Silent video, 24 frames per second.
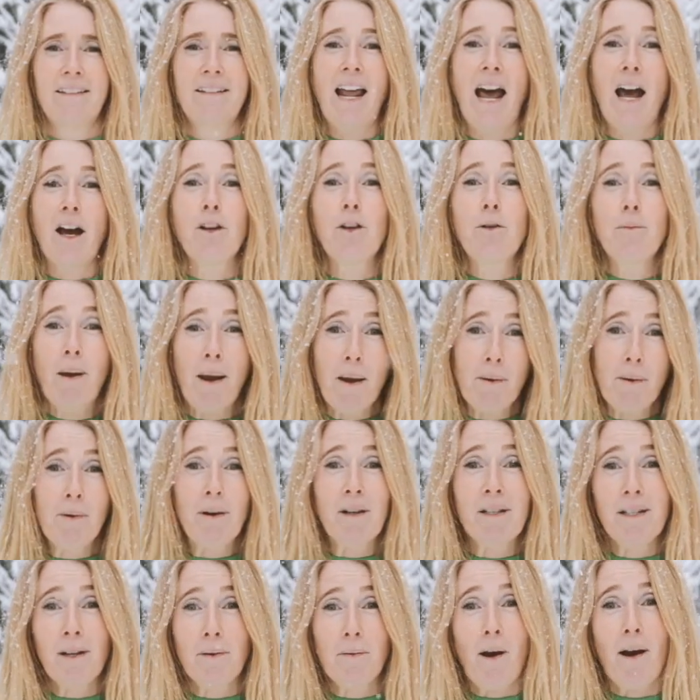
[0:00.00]
Now you may
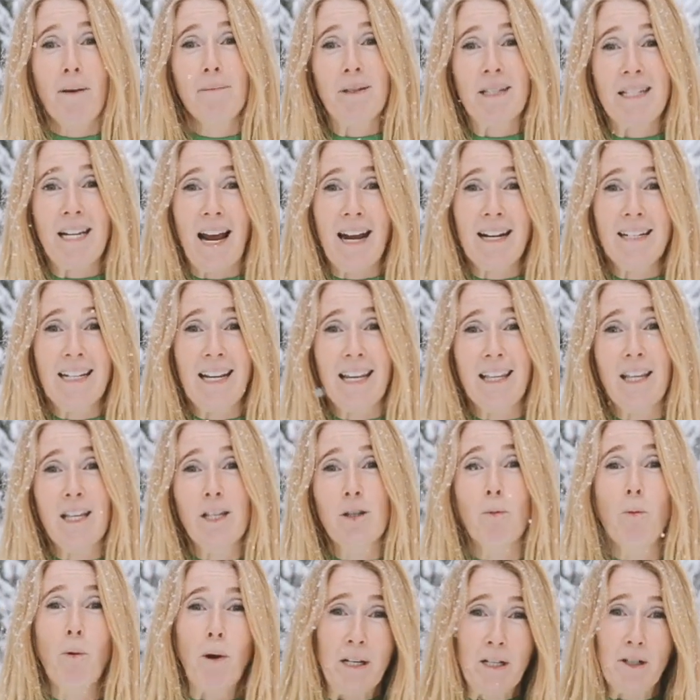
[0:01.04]
wonder why I'm standing in
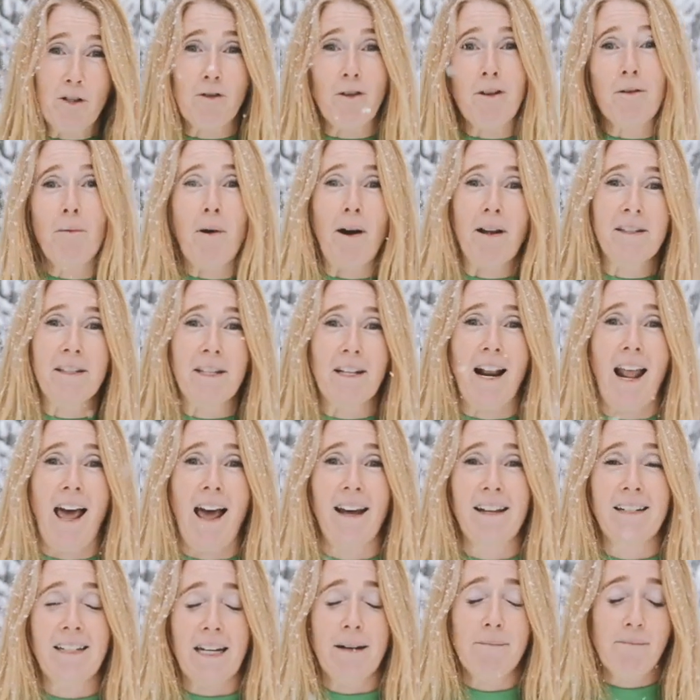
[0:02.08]
this wintry
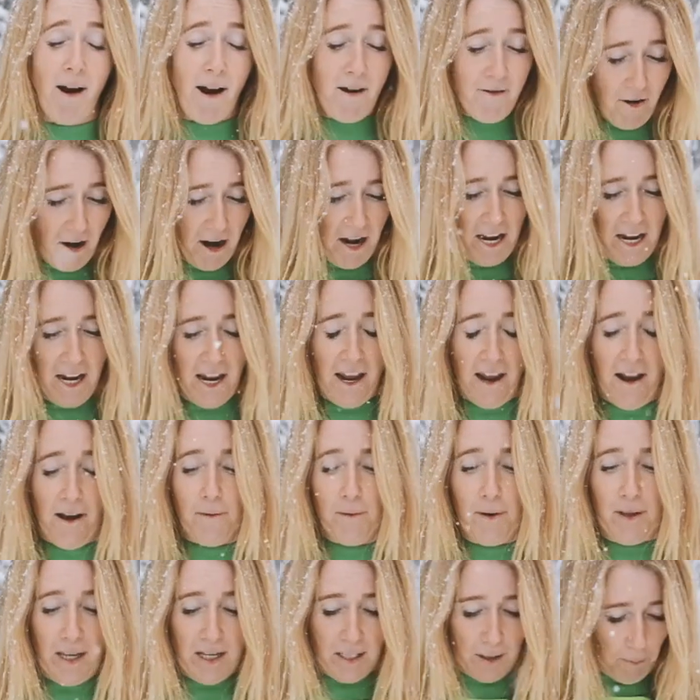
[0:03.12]
wonderland in my running gear
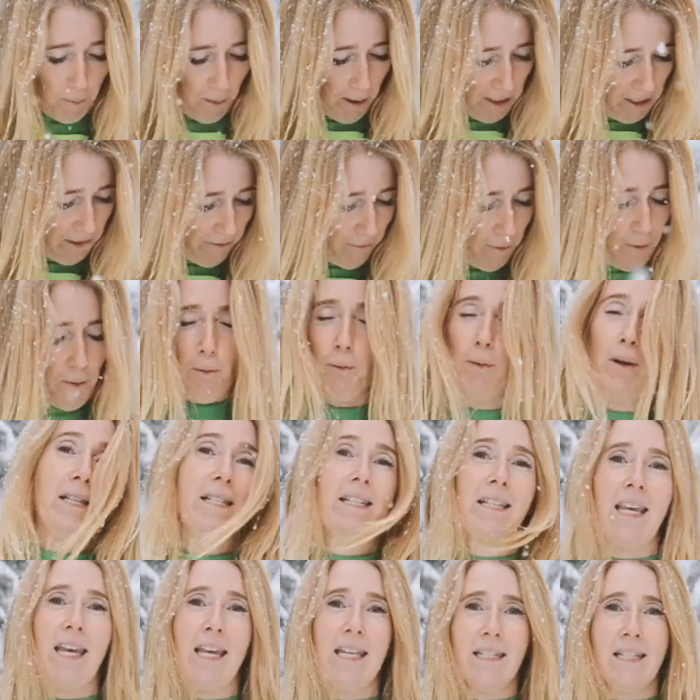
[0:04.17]
with this wonderful
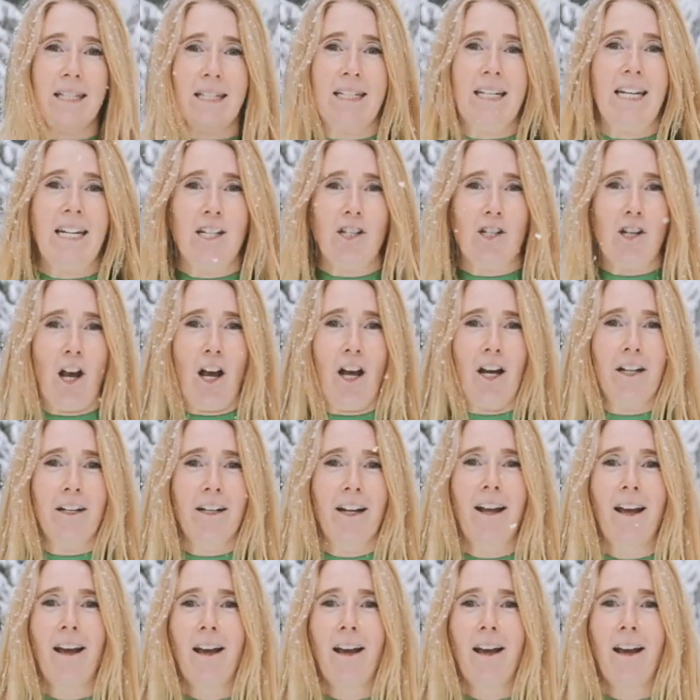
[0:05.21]
Whizz Kidz t-shirt.